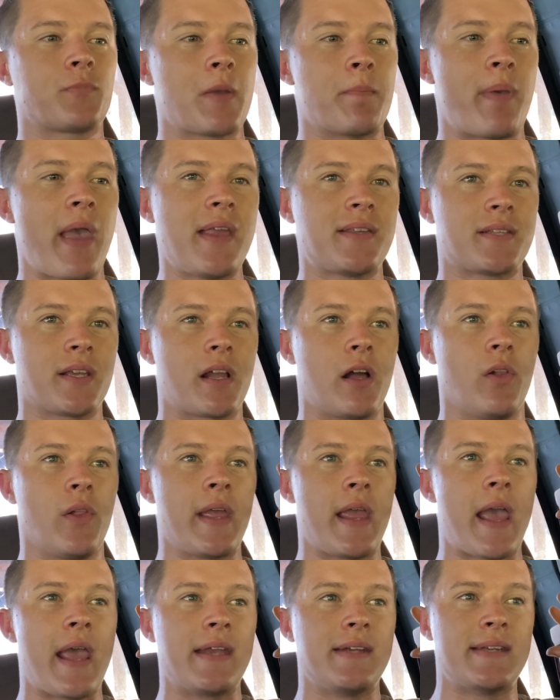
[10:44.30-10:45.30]

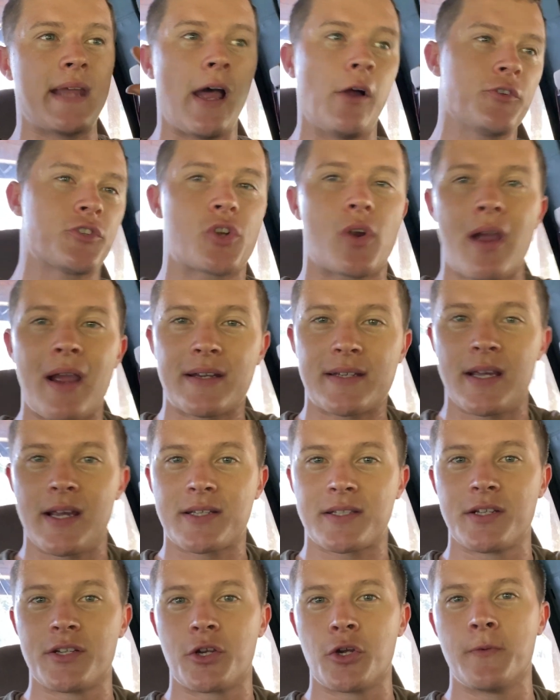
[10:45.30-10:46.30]
basically a down track
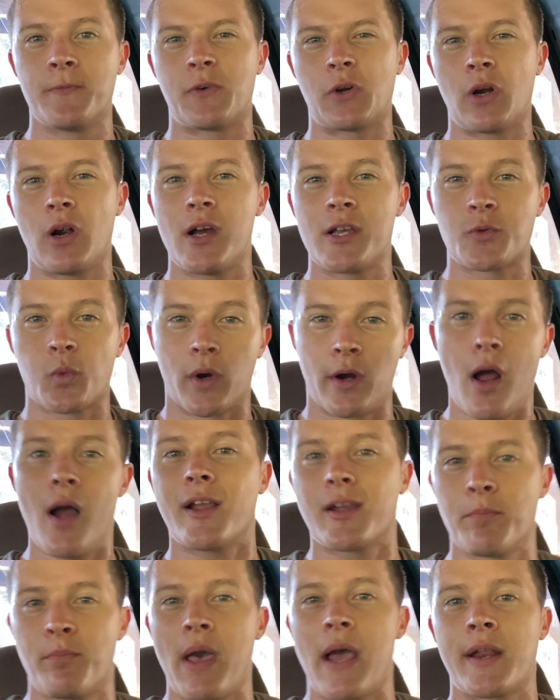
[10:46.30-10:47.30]
test and tune for us. We're
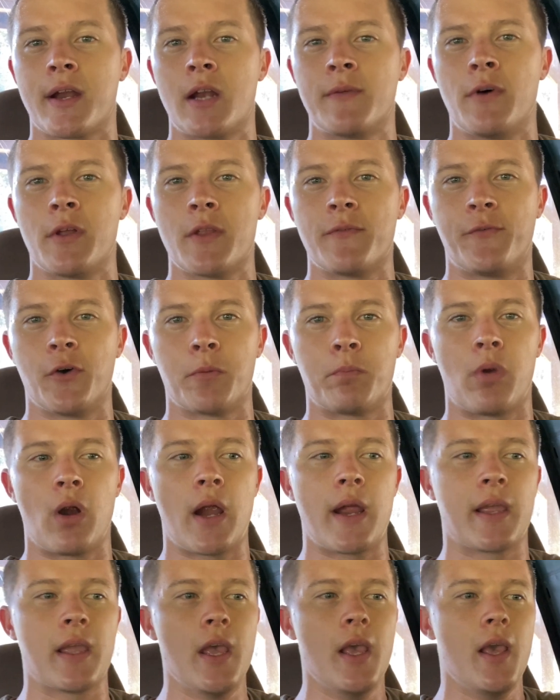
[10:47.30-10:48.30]
not competitive on the foot
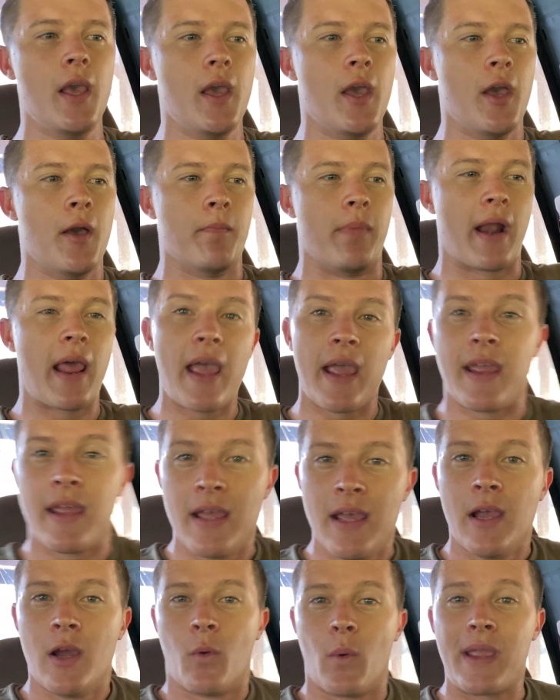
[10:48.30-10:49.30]
brake, but hey,
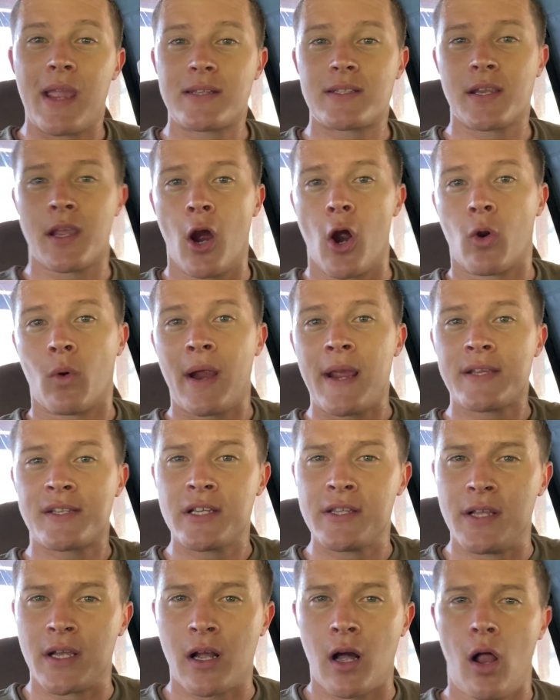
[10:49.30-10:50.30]
we get to go
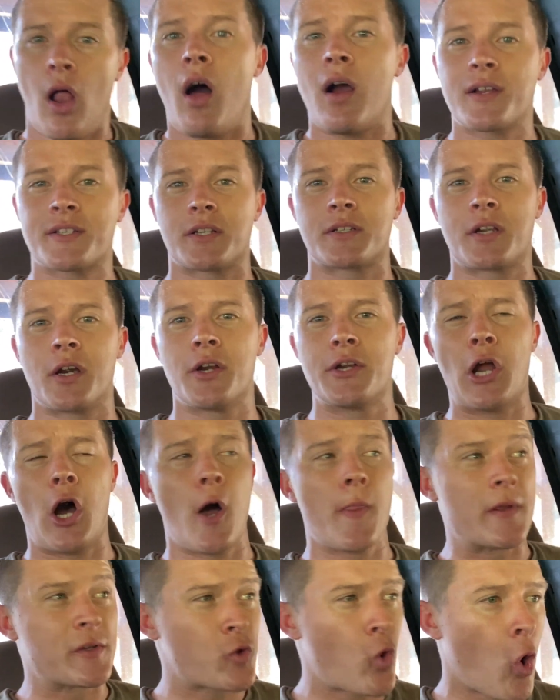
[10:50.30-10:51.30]
racing. The clocks are turned
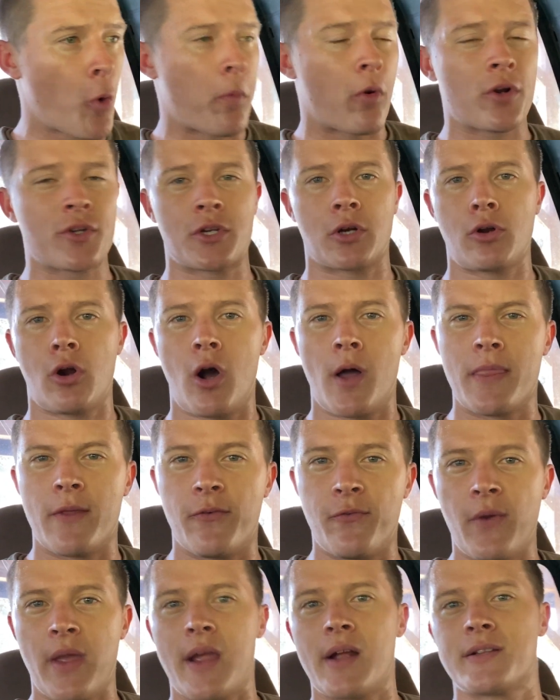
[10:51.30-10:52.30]
on, the scoreboards are on, the
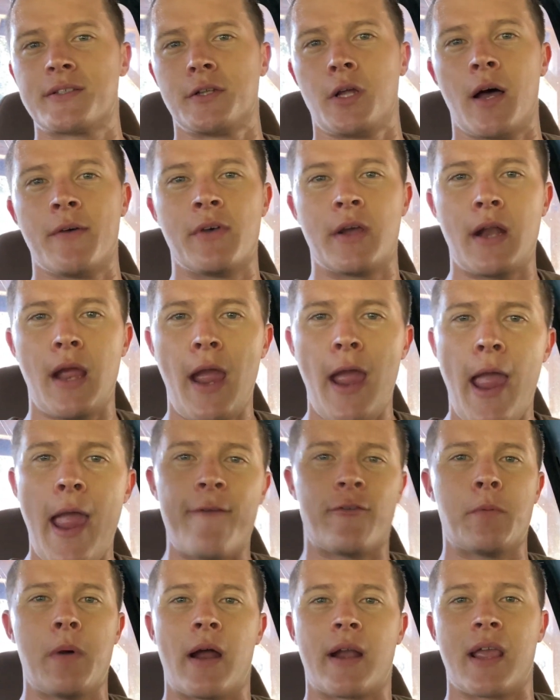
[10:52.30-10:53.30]
fans love it.
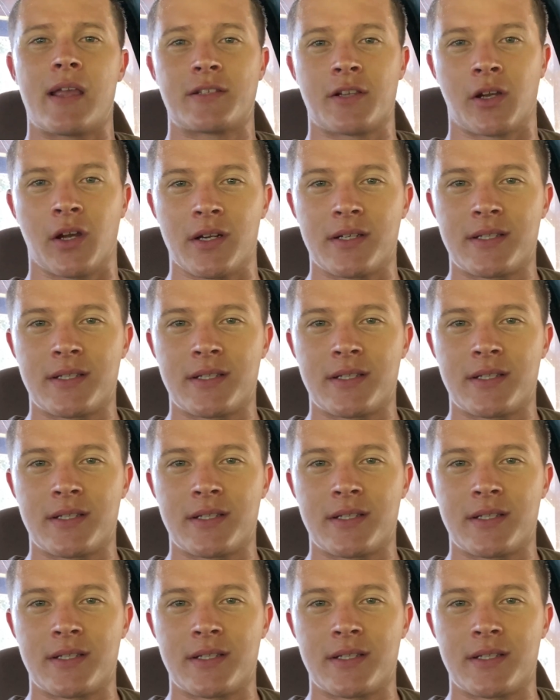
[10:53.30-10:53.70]
Everybody has a good